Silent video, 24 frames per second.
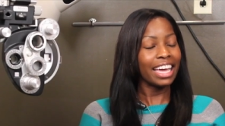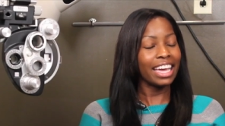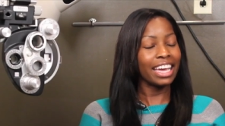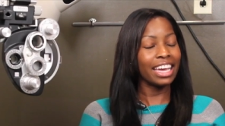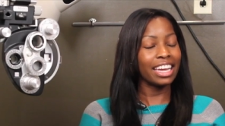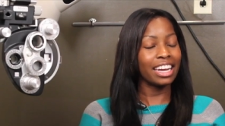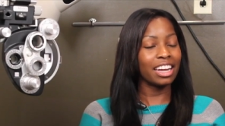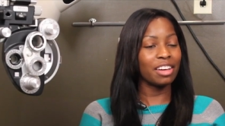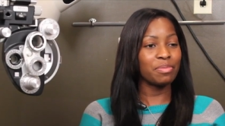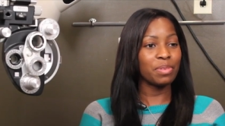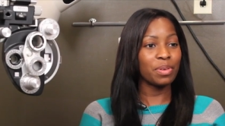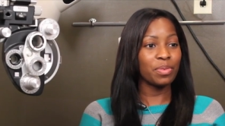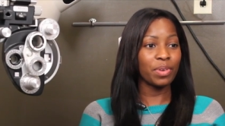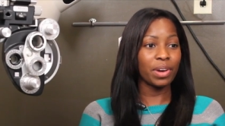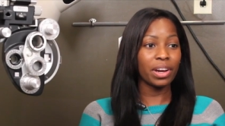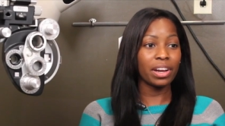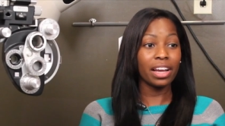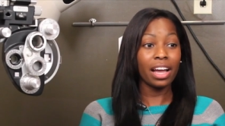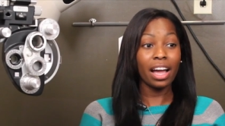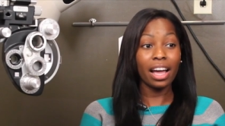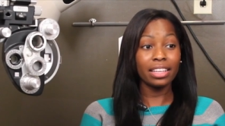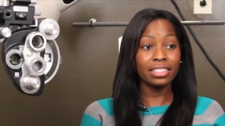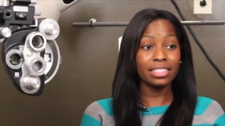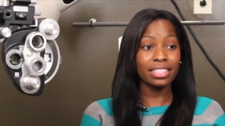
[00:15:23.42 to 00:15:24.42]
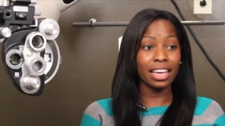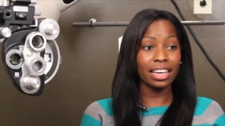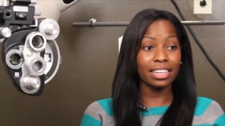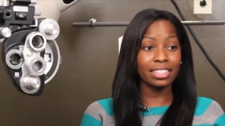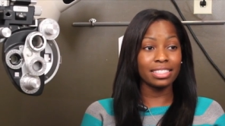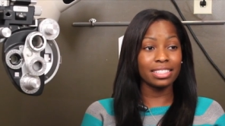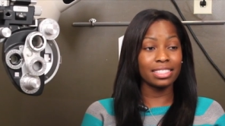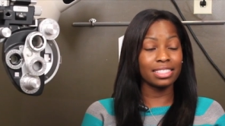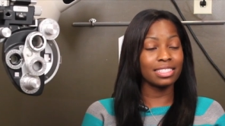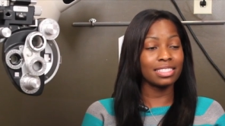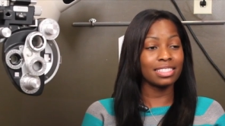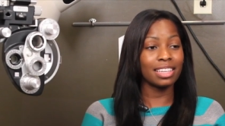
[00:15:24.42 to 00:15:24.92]
and I've been wearing
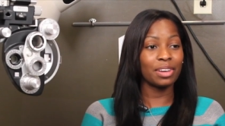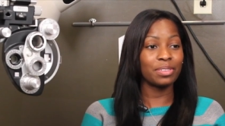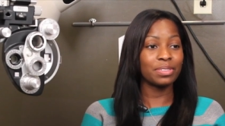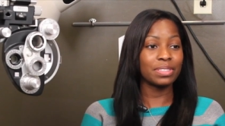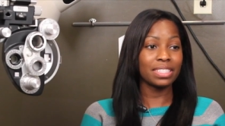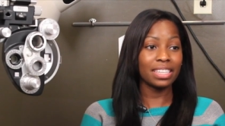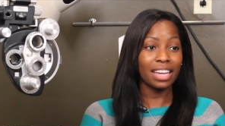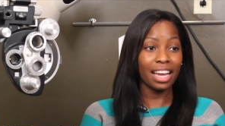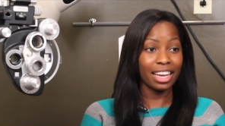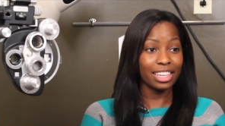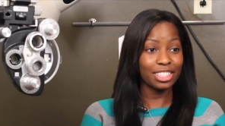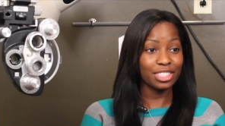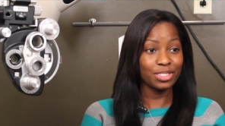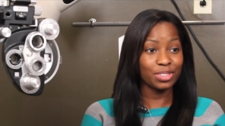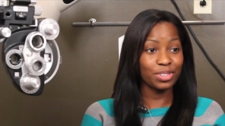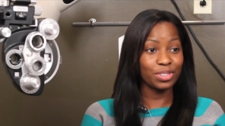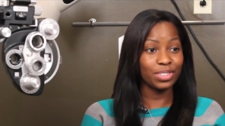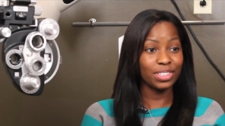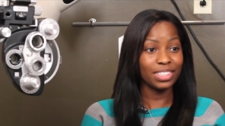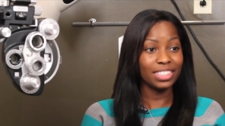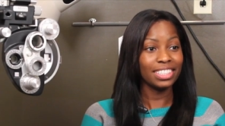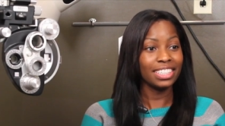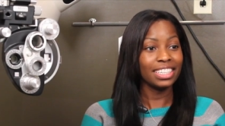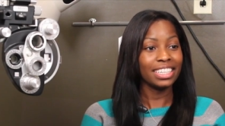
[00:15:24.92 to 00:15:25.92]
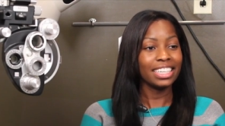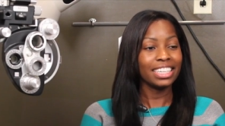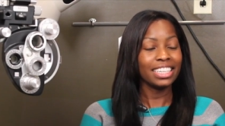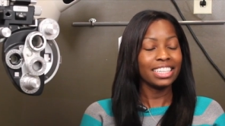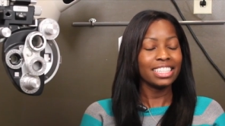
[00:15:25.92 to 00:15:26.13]
contacts since I was in high school.